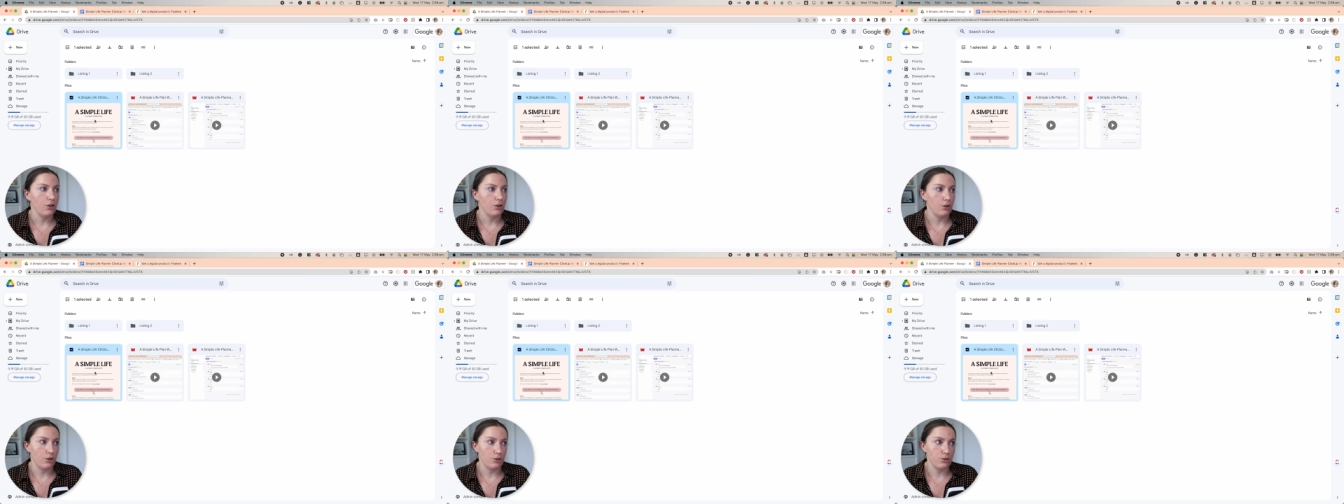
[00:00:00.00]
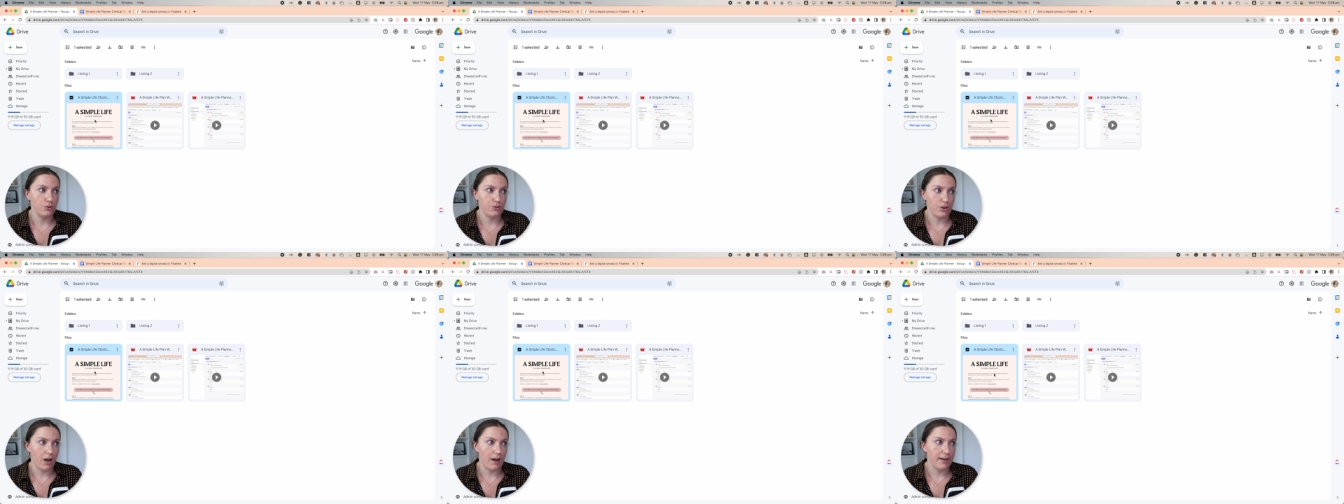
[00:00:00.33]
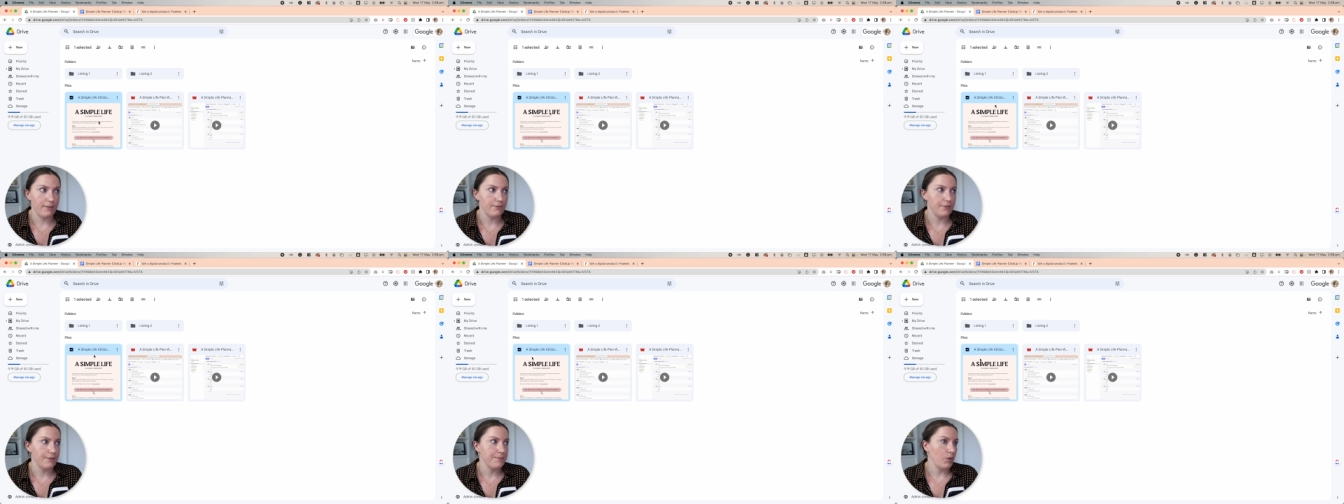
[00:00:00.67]
Google
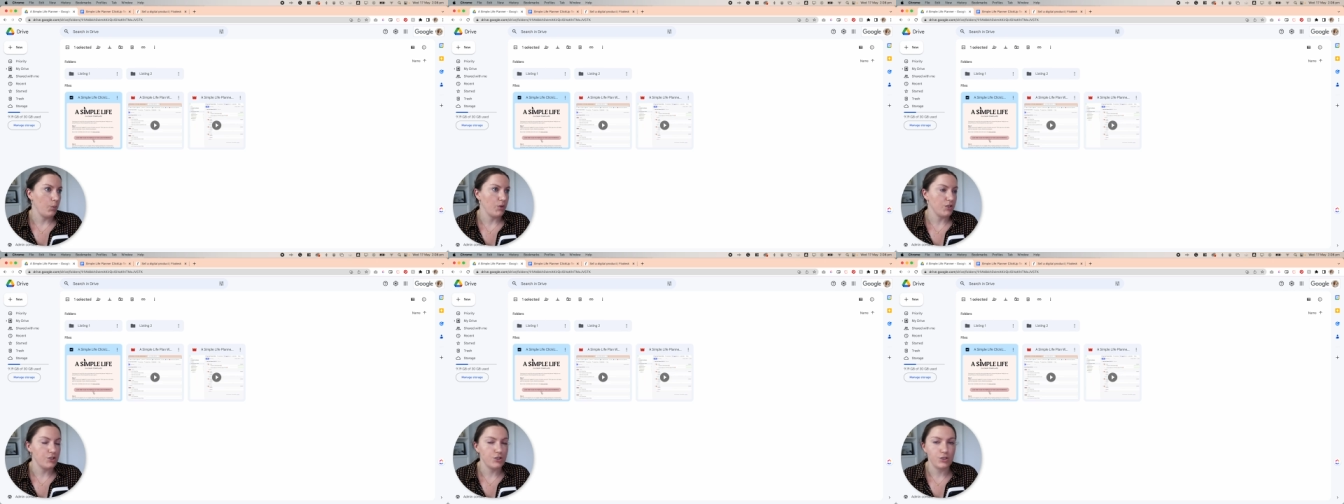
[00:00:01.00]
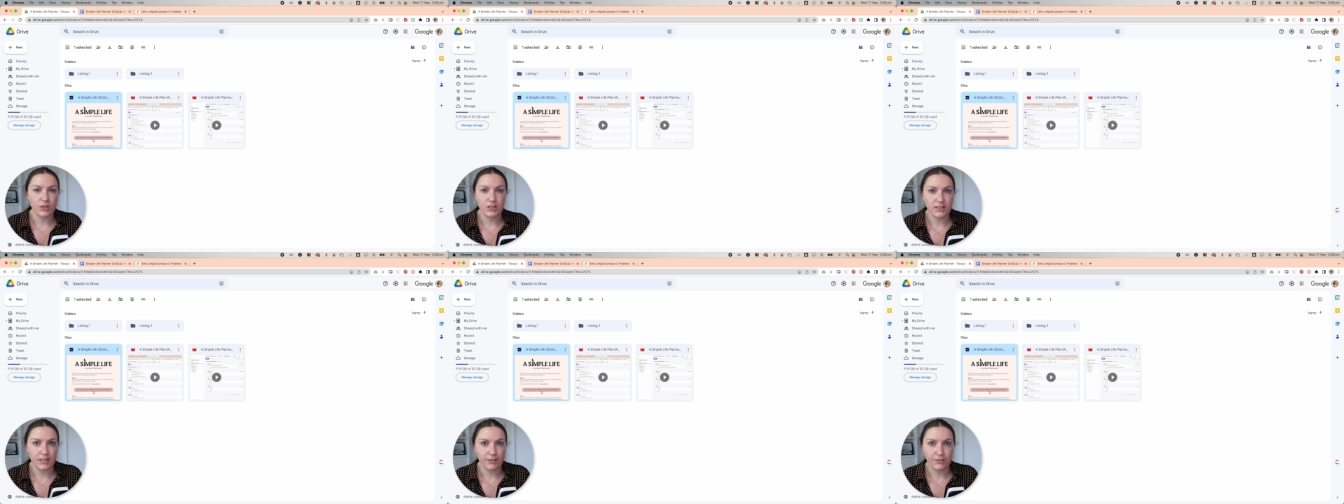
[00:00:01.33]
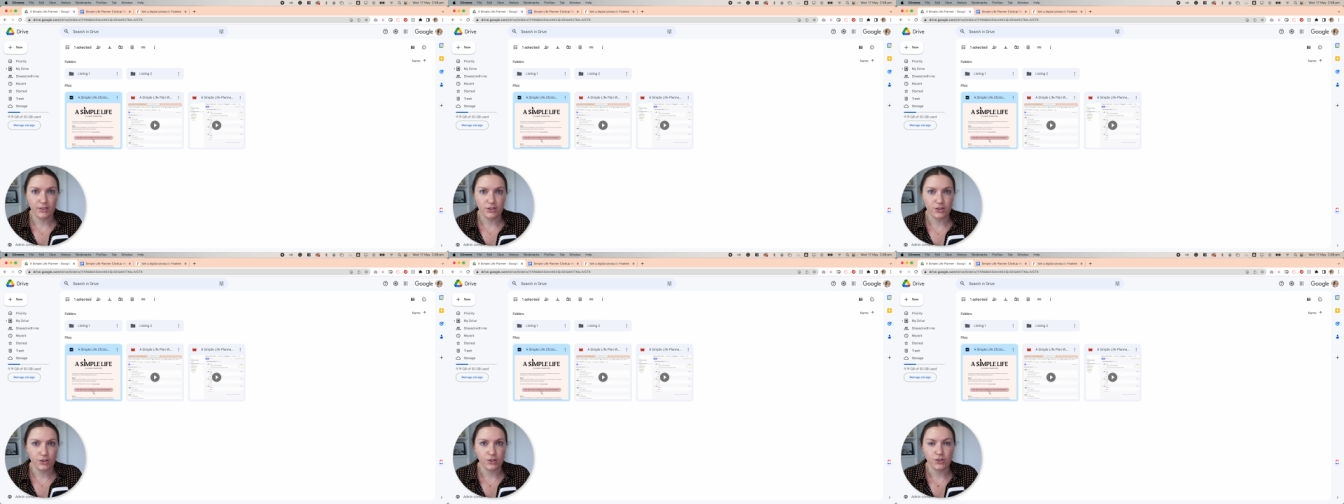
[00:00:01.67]
Drive, which you can
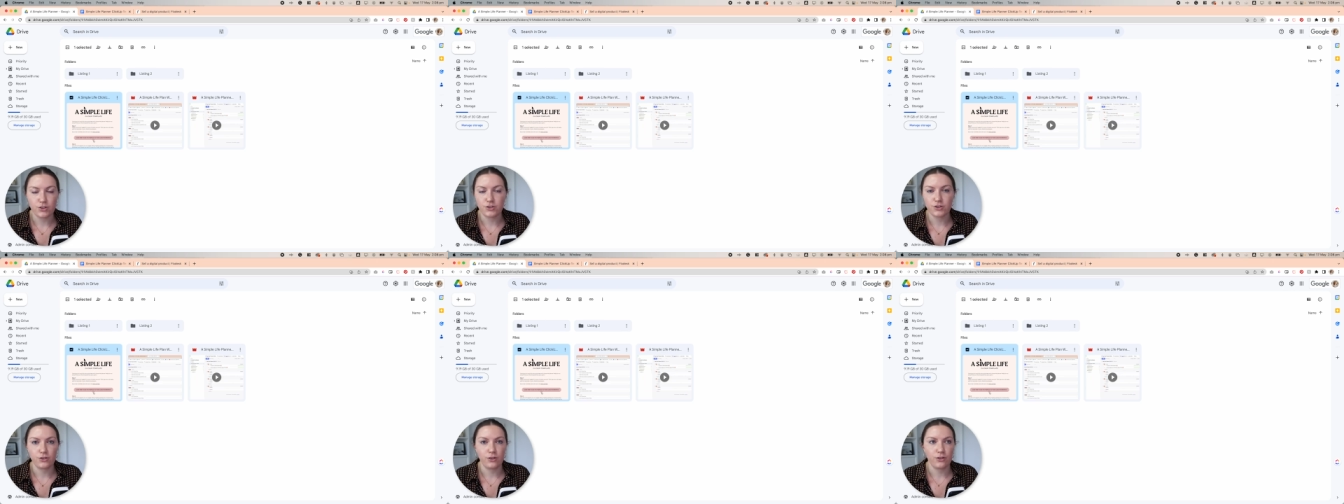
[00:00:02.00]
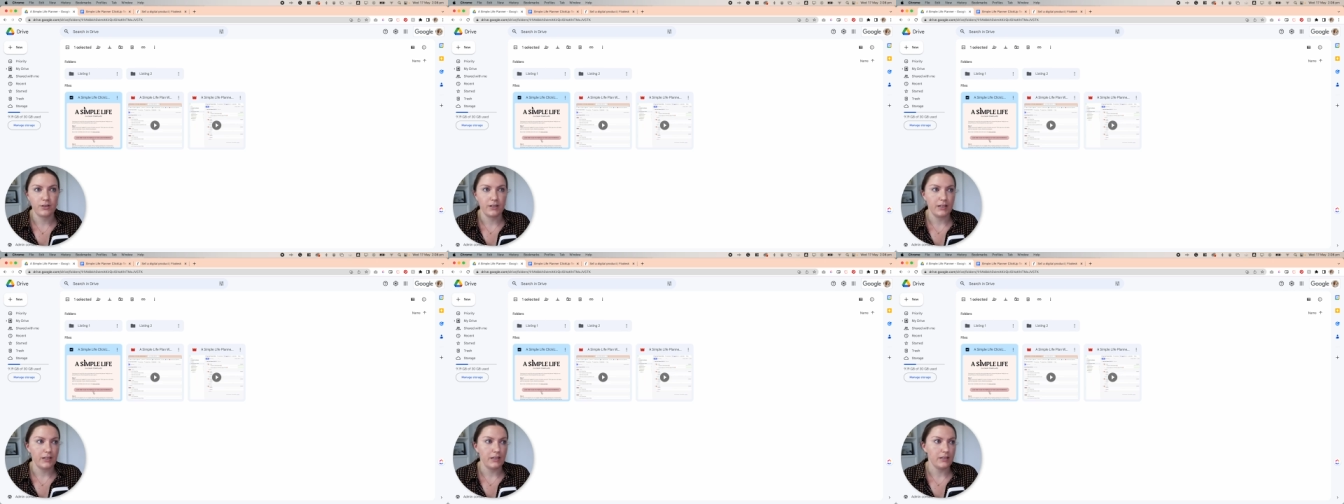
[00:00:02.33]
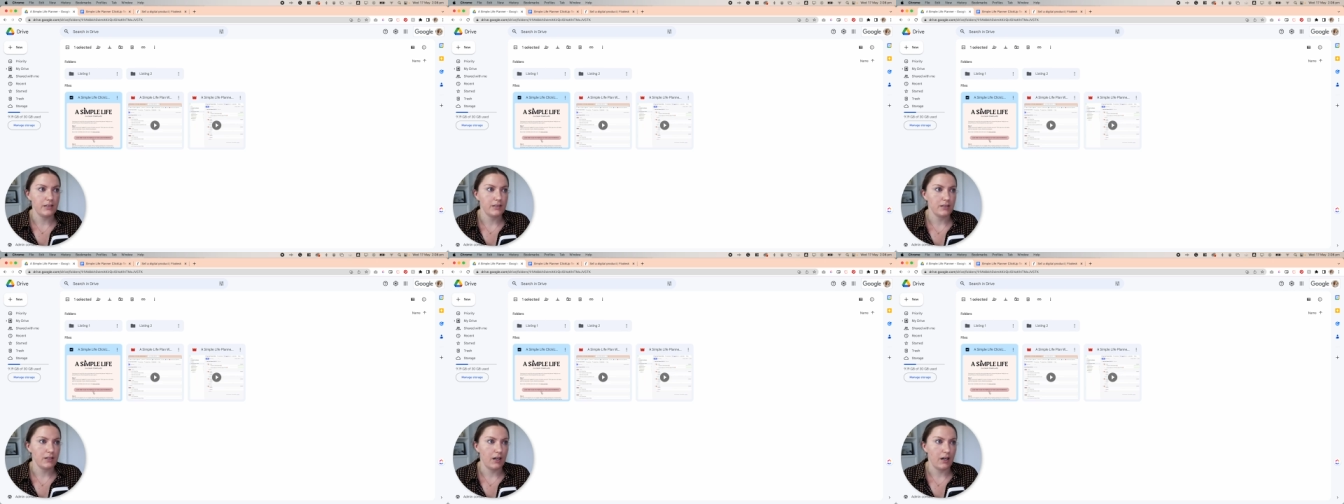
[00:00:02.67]
definitely do. You do not
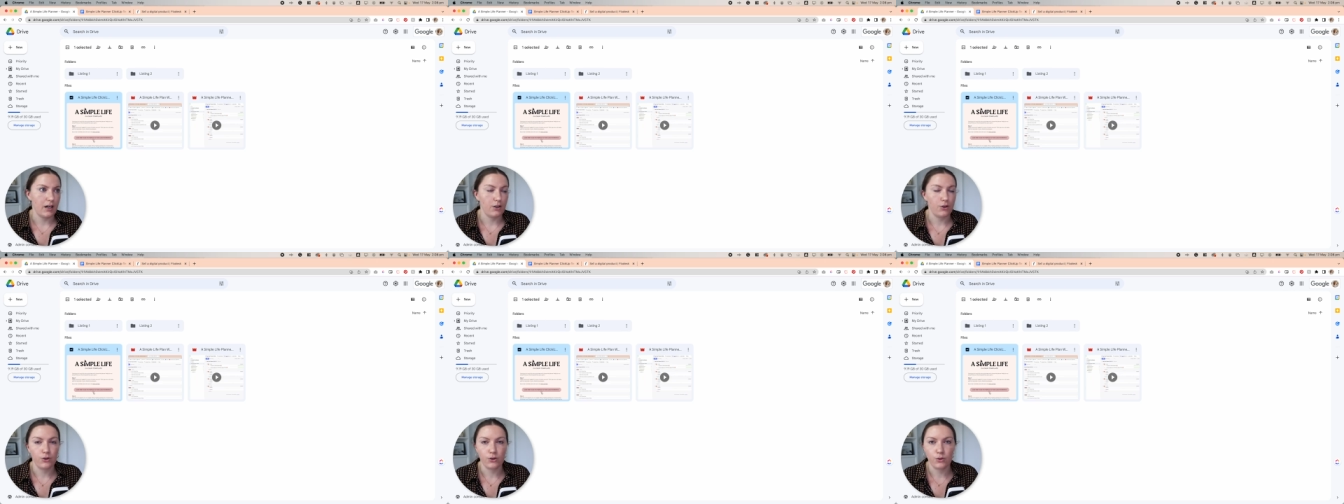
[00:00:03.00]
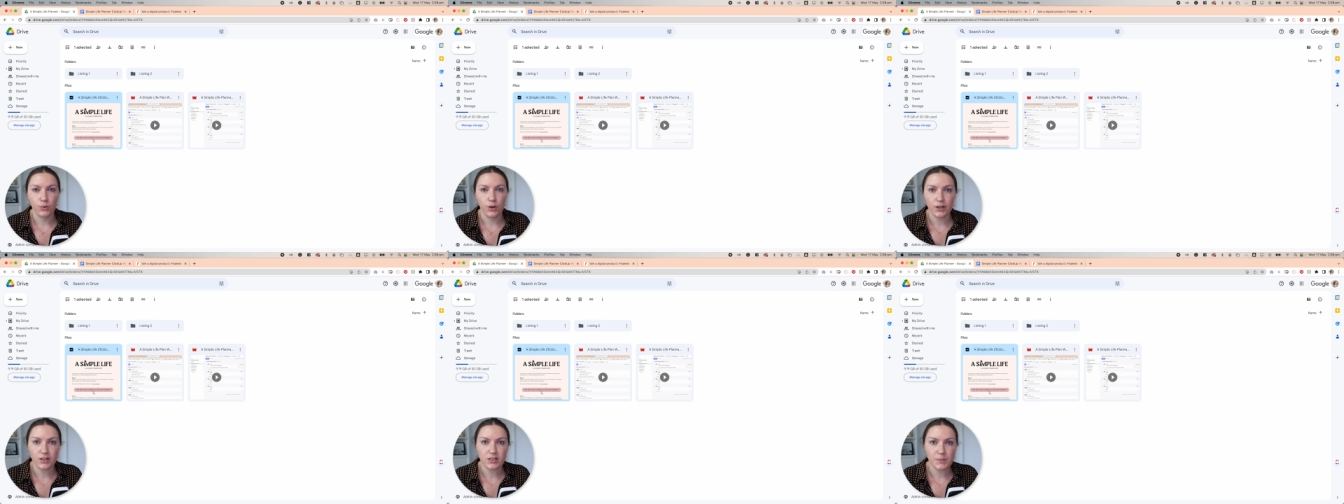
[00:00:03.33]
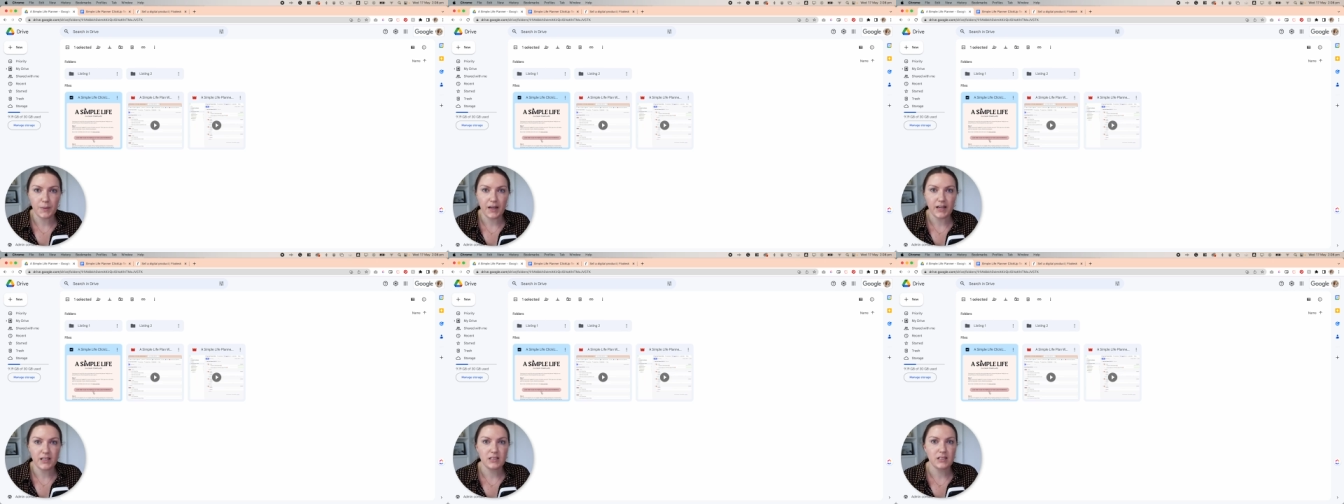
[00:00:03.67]
need uh, Google
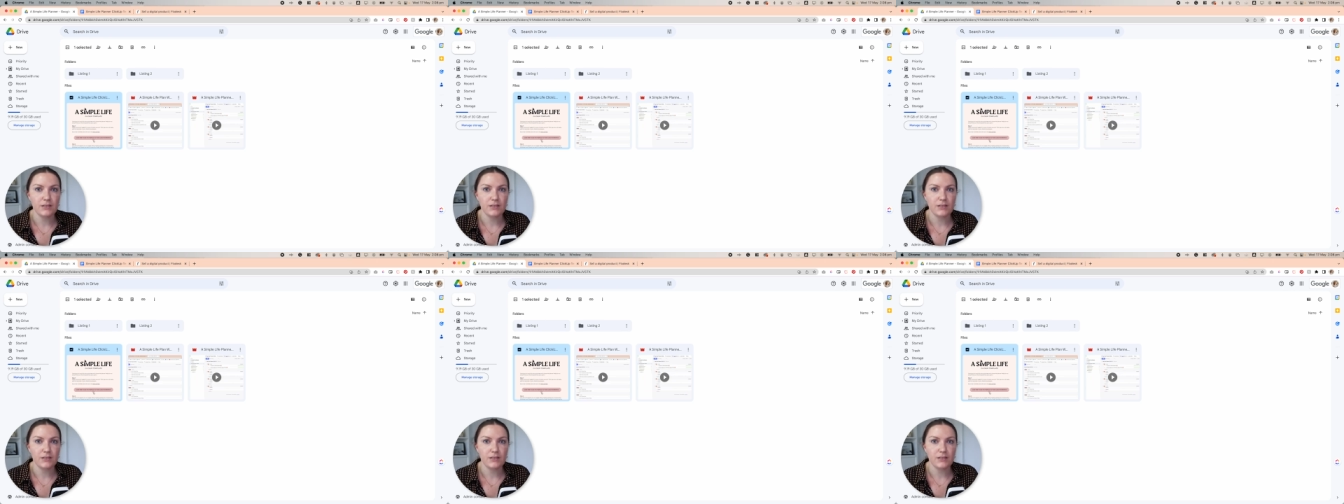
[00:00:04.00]
Workspace.